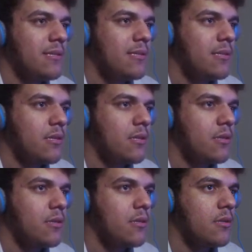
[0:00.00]

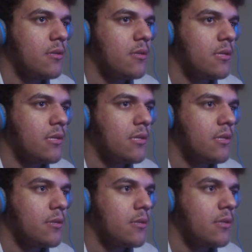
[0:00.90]
Nobody speaks.